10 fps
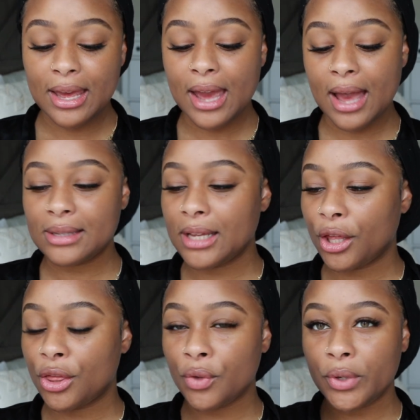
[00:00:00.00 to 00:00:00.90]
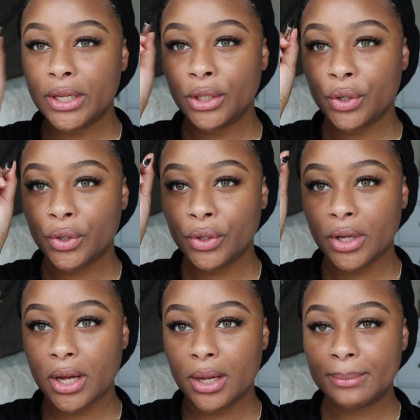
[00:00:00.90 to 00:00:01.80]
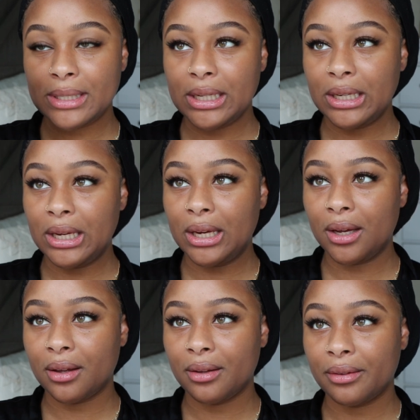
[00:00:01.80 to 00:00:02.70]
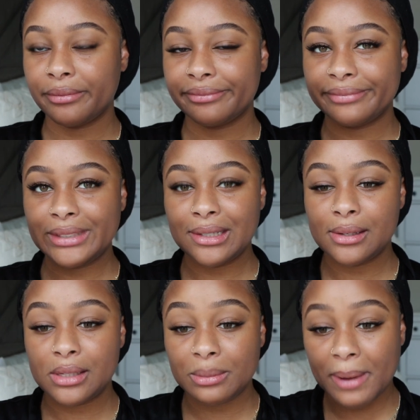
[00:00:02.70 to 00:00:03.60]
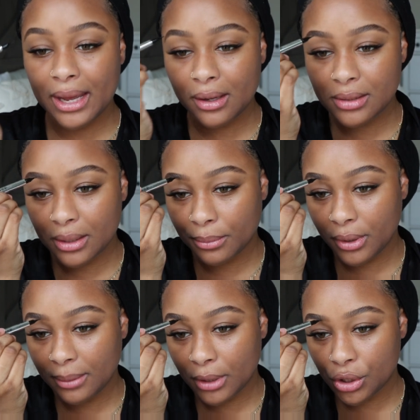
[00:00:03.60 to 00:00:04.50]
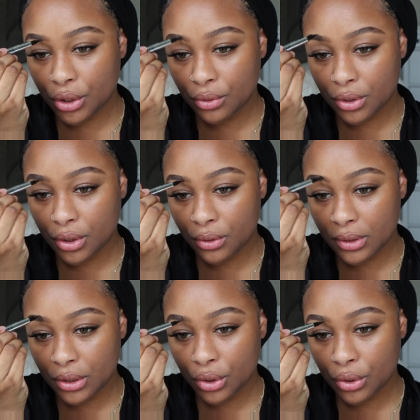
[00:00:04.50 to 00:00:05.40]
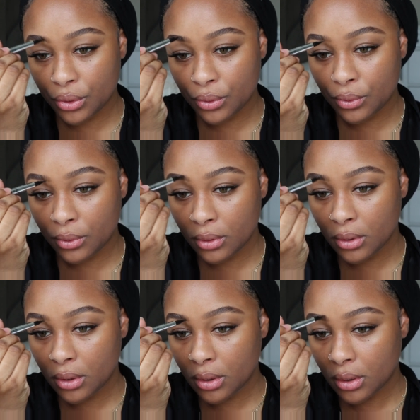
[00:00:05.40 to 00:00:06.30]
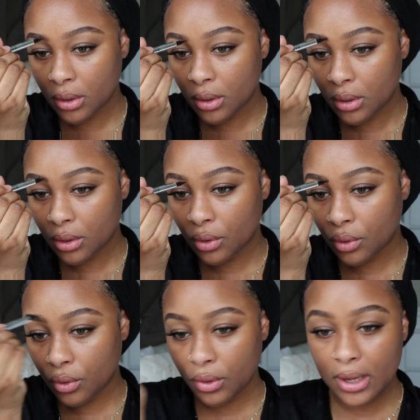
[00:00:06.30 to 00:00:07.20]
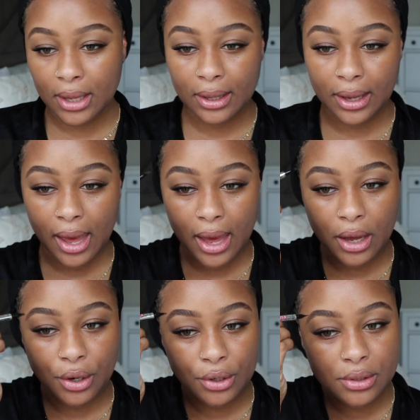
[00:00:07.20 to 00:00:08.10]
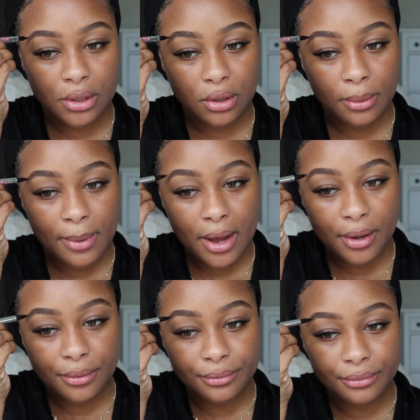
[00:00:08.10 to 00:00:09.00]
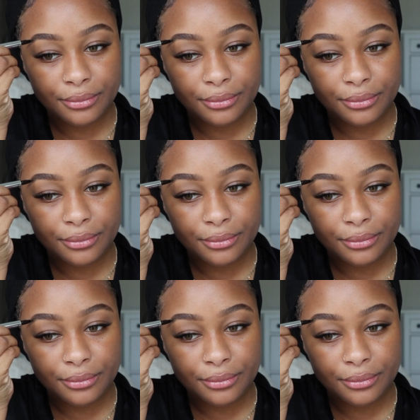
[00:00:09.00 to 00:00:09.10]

It has like three little um, teeny spikes and pretty much you just use it to create like hairs in your brow.